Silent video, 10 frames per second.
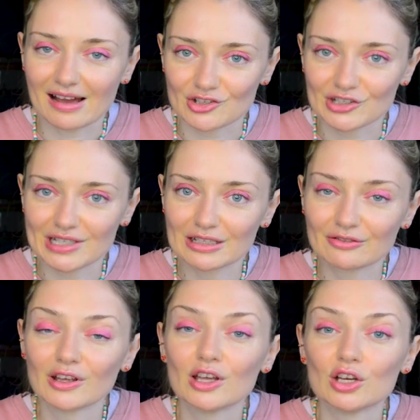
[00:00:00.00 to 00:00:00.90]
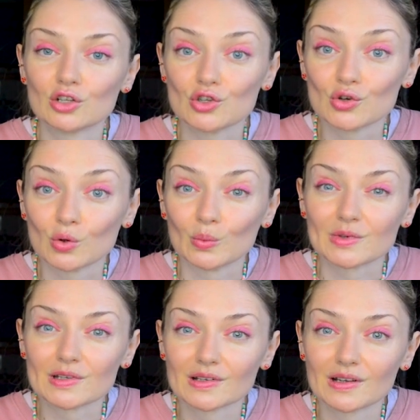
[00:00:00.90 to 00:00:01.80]
adjective,
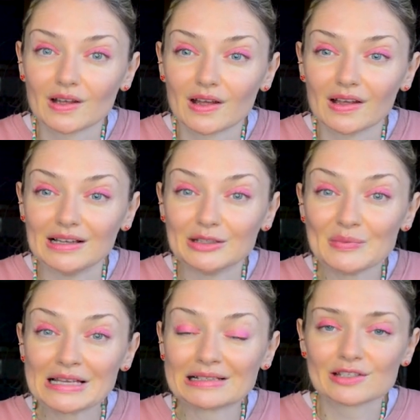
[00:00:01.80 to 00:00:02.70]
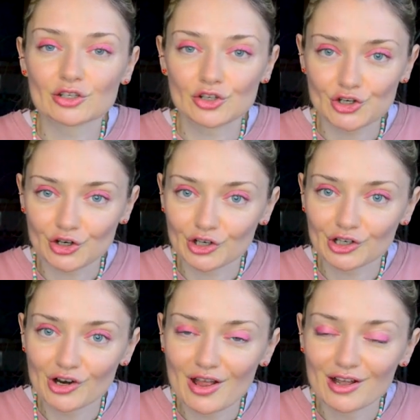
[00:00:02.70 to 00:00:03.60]
doomed. It means
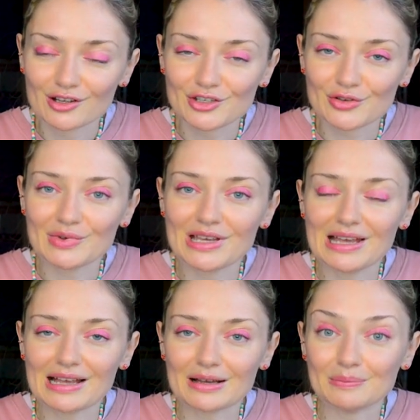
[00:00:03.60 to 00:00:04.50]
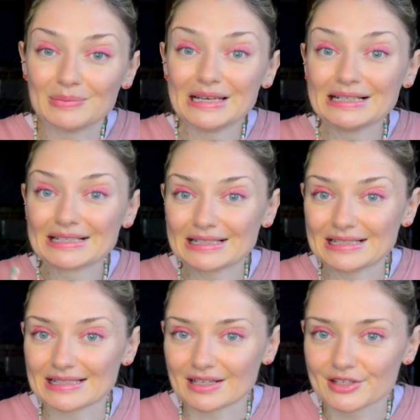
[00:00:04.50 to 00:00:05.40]
sure to be a complete
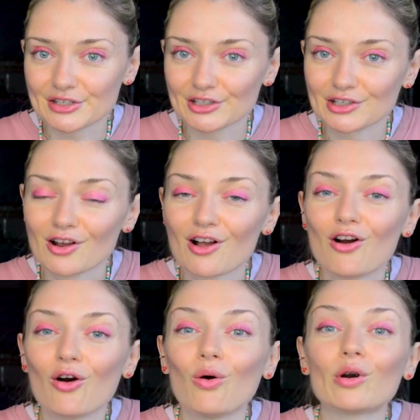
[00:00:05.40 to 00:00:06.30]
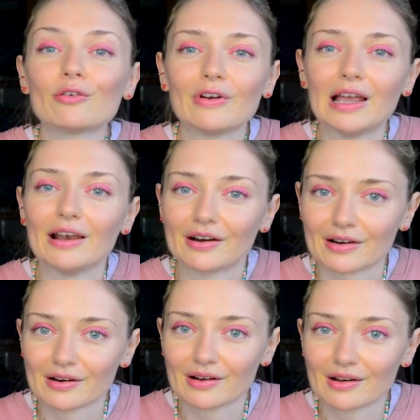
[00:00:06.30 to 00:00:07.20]
disaster or
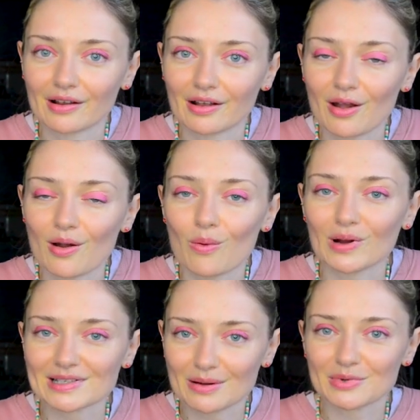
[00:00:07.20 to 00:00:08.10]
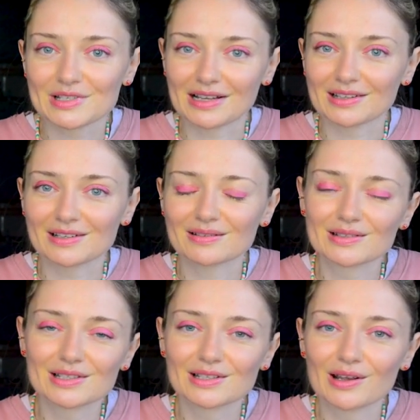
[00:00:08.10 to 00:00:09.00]
failure. One simple
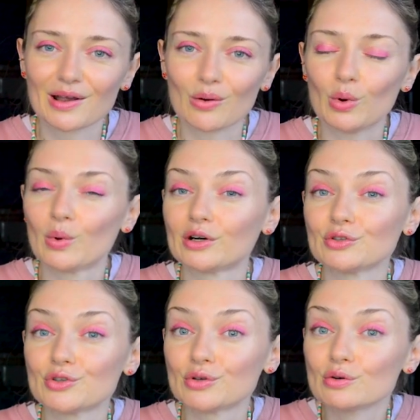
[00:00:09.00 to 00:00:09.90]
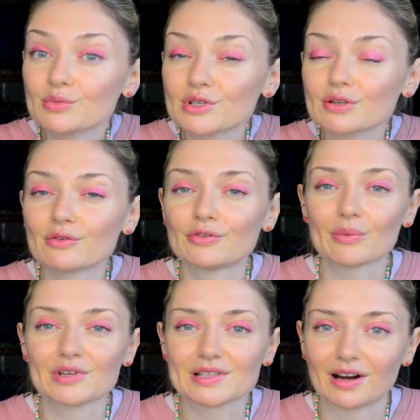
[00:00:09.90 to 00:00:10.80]
sentence, we were doomed
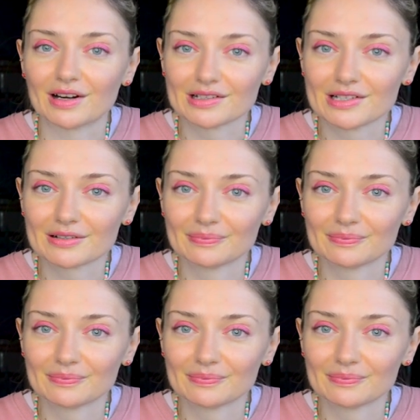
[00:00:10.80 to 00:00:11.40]
from the start.